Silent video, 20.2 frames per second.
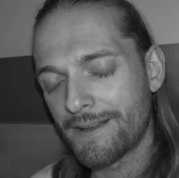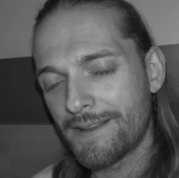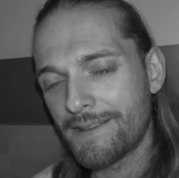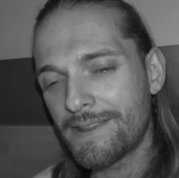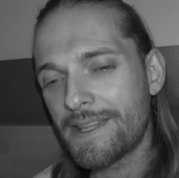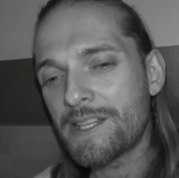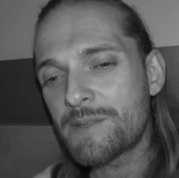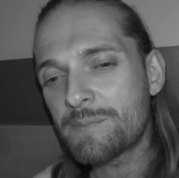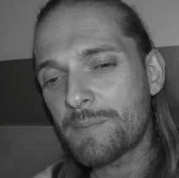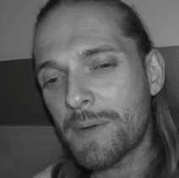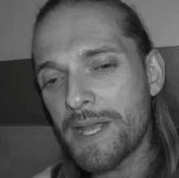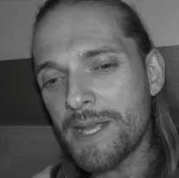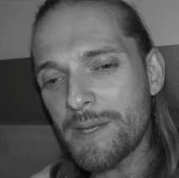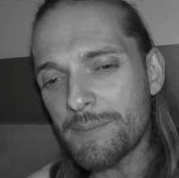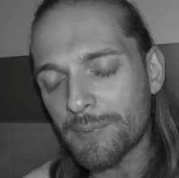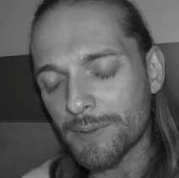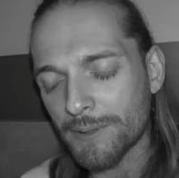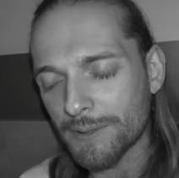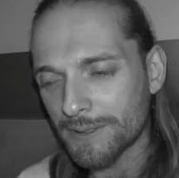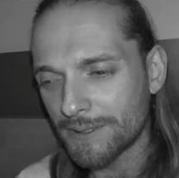These
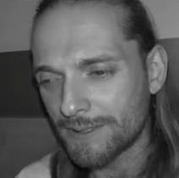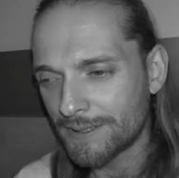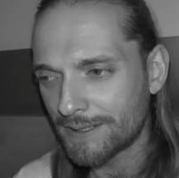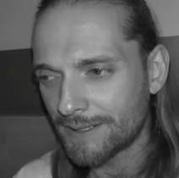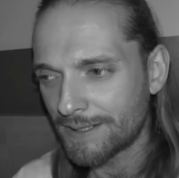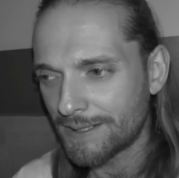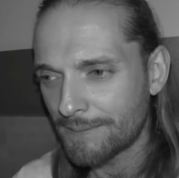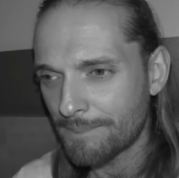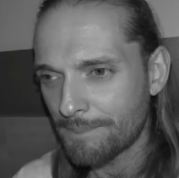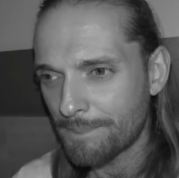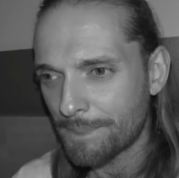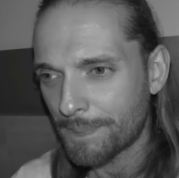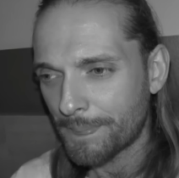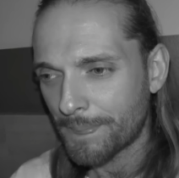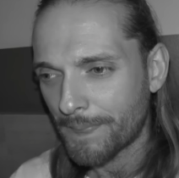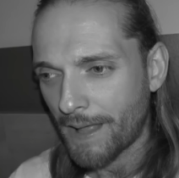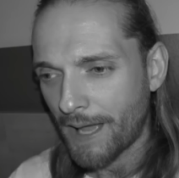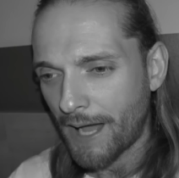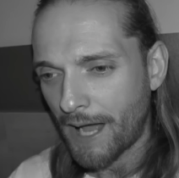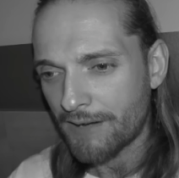people
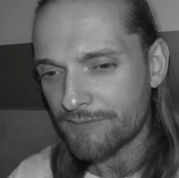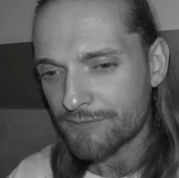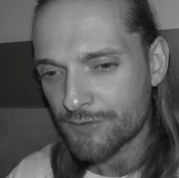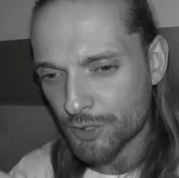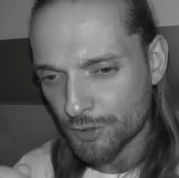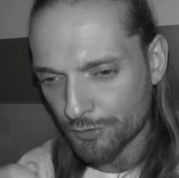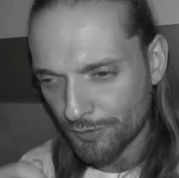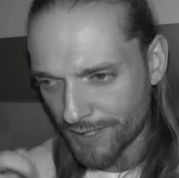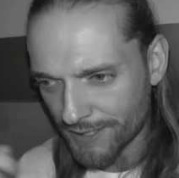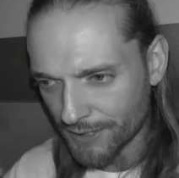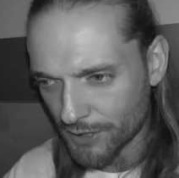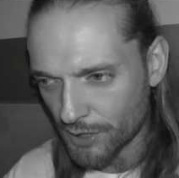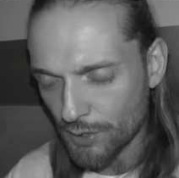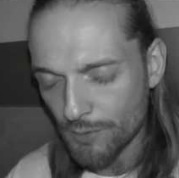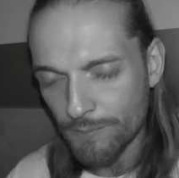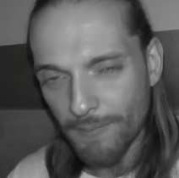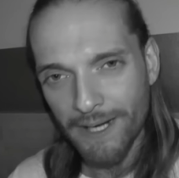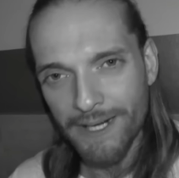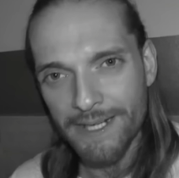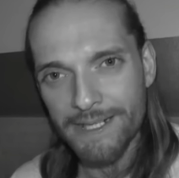have tricked
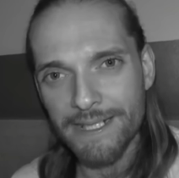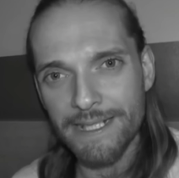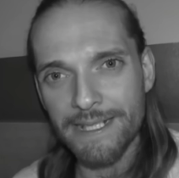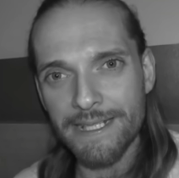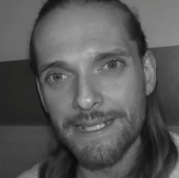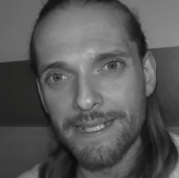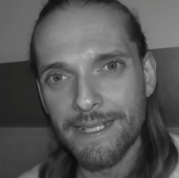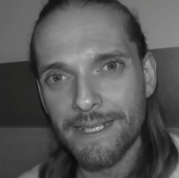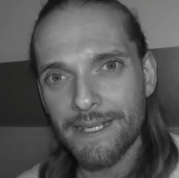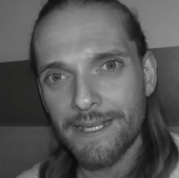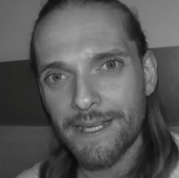humanity